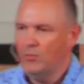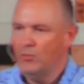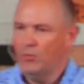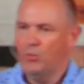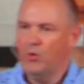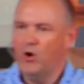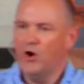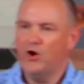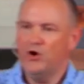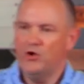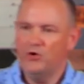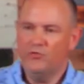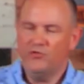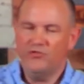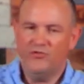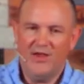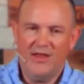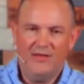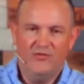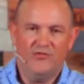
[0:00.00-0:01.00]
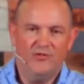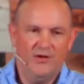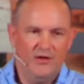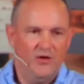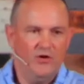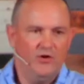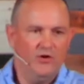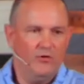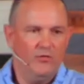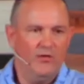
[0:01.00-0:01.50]
What are you sensing
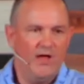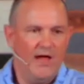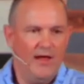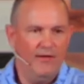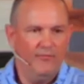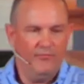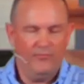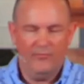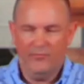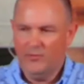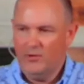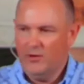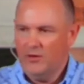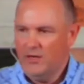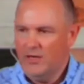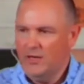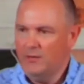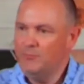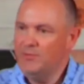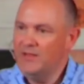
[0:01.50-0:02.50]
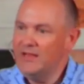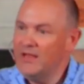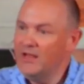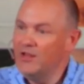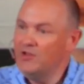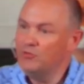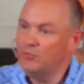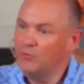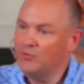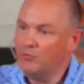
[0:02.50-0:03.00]
in your life? It
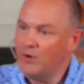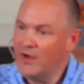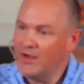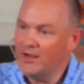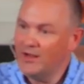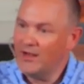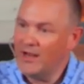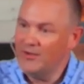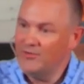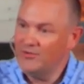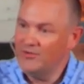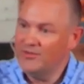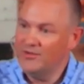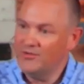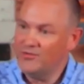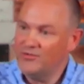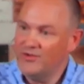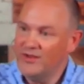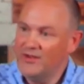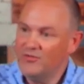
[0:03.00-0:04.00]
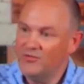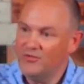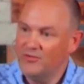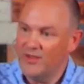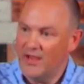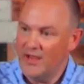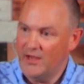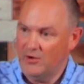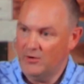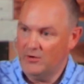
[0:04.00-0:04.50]
begins with recognizing the season
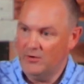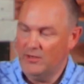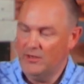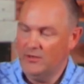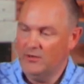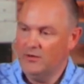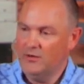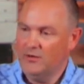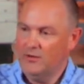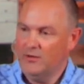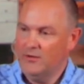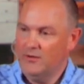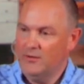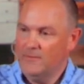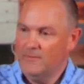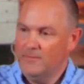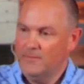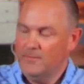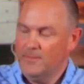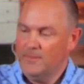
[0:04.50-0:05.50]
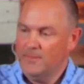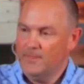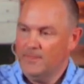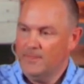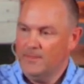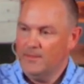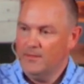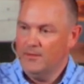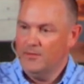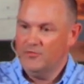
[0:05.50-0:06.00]
that you're in.
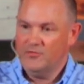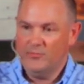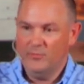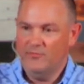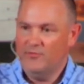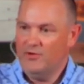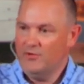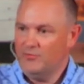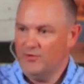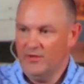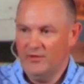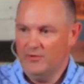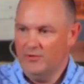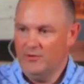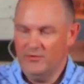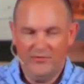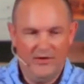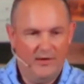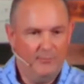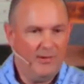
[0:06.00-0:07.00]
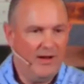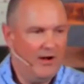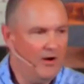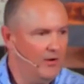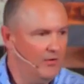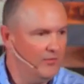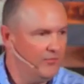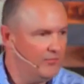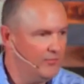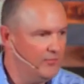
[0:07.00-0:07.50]
And some of us, let's say
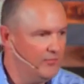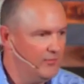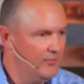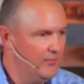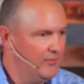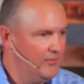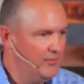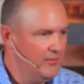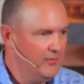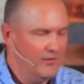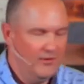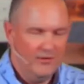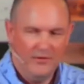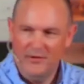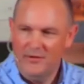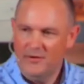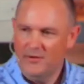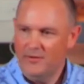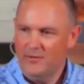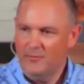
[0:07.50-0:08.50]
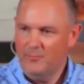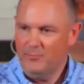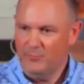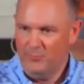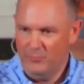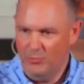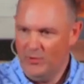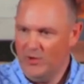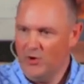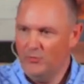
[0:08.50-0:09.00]
parents,
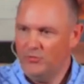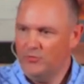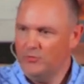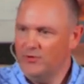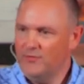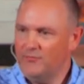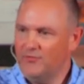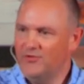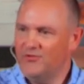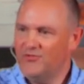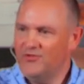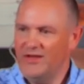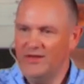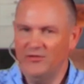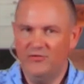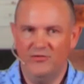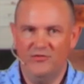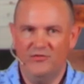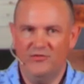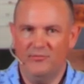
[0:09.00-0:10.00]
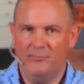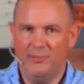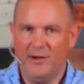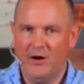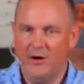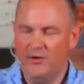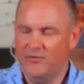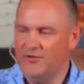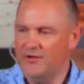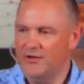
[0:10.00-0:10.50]
we go through different seasons of
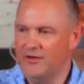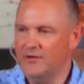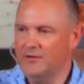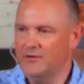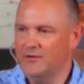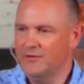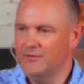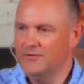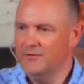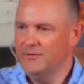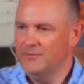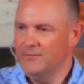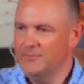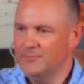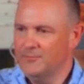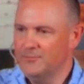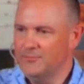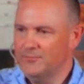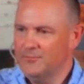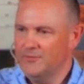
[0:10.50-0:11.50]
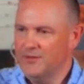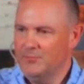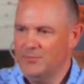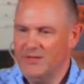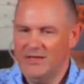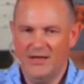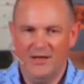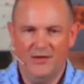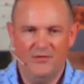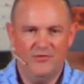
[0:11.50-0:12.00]
parenting. It
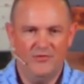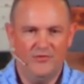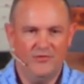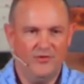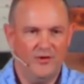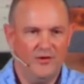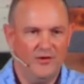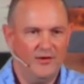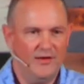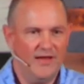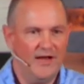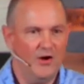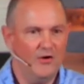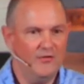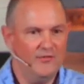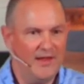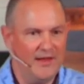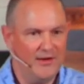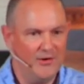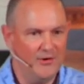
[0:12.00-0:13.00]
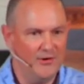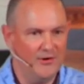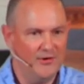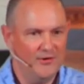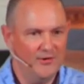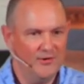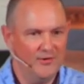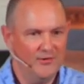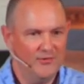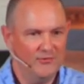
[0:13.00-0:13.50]
begins as a caretaker,
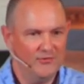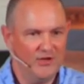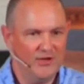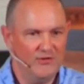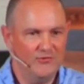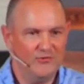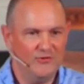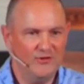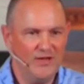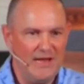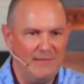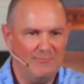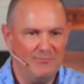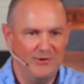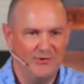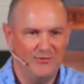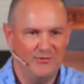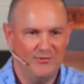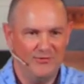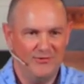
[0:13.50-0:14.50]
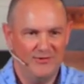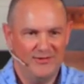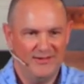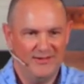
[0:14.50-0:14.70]
changing diapers.